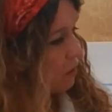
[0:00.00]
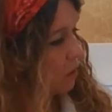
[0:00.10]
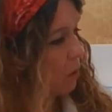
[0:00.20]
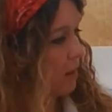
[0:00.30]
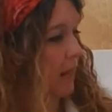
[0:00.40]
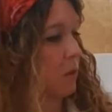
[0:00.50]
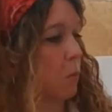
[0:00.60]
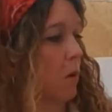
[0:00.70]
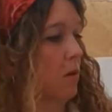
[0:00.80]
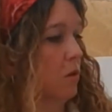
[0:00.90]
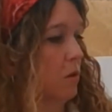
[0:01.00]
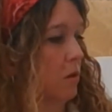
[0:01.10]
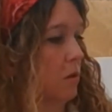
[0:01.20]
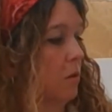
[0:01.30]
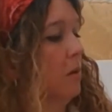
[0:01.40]
So that's 1,
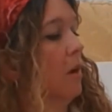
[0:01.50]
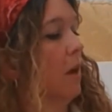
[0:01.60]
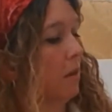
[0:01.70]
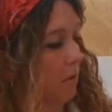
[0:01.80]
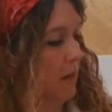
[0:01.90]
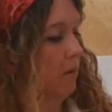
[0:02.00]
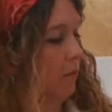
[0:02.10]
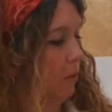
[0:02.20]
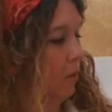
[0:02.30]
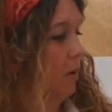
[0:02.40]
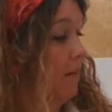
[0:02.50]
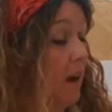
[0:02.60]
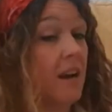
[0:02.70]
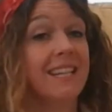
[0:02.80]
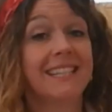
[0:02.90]
2, 3, 4,
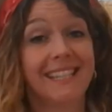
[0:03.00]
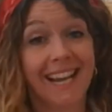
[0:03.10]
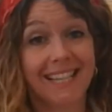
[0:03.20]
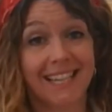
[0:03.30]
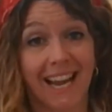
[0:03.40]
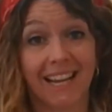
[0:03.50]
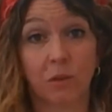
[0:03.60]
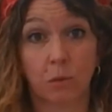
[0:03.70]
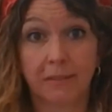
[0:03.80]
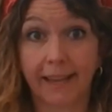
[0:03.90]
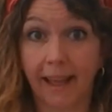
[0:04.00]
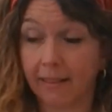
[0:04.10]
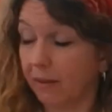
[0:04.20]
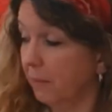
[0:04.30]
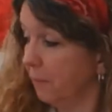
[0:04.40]
6 legs
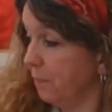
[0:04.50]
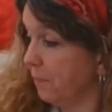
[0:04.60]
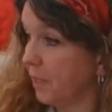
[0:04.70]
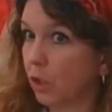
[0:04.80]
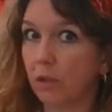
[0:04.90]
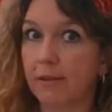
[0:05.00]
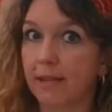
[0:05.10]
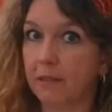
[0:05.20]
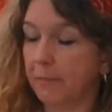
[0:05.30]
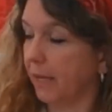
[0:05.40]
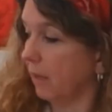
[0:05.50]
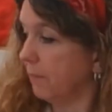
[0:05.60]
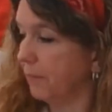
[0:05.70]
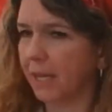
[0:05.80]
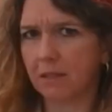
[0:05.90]
altogether. Goodness me,
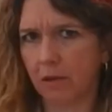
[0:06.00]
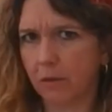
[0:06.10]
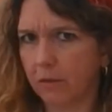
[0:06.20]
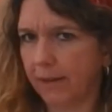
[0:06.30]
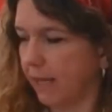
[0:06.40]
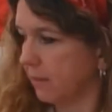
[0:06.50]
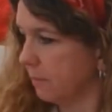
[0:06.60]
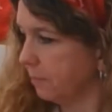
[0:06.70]
that's a lot of legs.